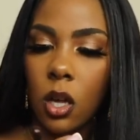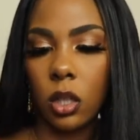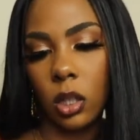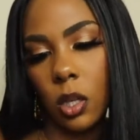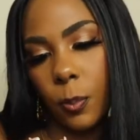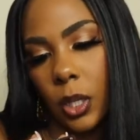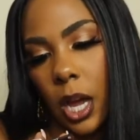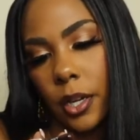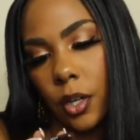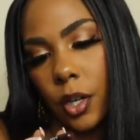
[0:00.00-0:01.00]
lip
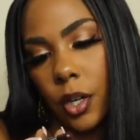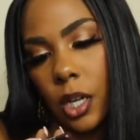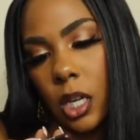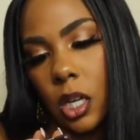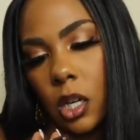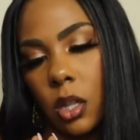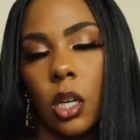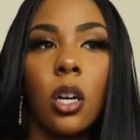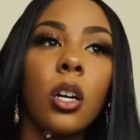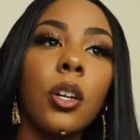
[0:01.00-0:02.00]
liner in the
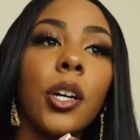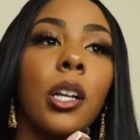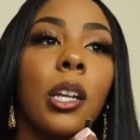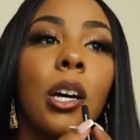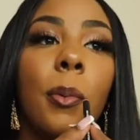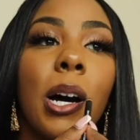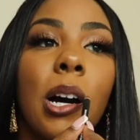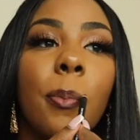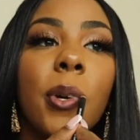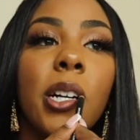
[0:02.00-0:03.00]
color Club
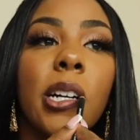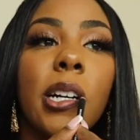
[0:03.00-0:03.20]
Hopper.